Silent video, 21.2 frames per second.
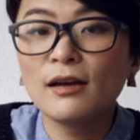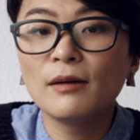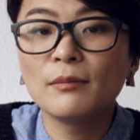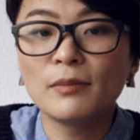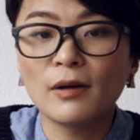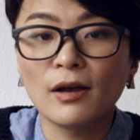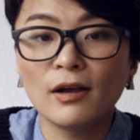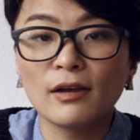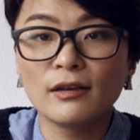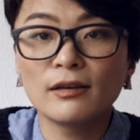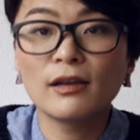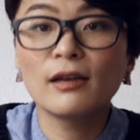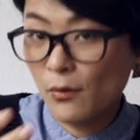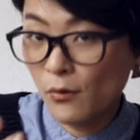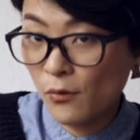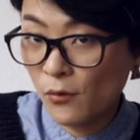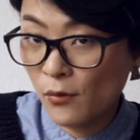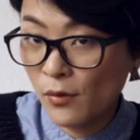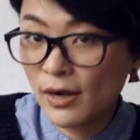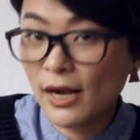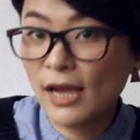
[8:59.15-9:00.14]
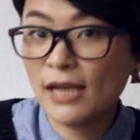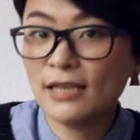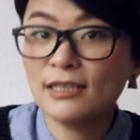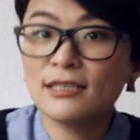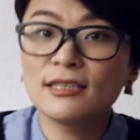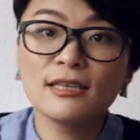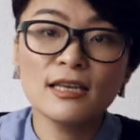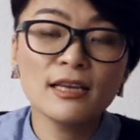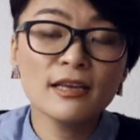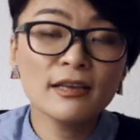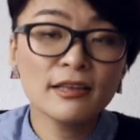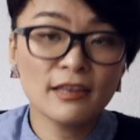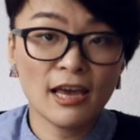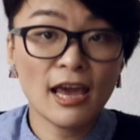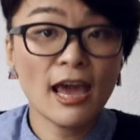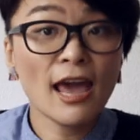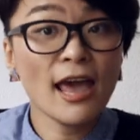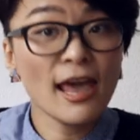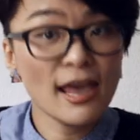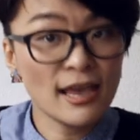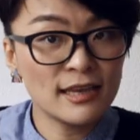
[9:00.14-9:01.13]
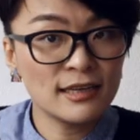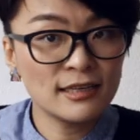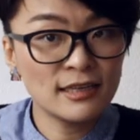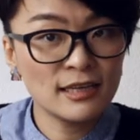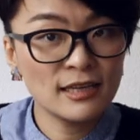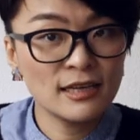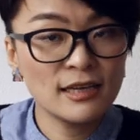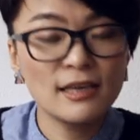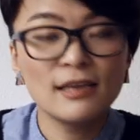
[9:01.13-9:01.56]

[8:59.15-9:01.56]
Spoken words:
But when I sing the head,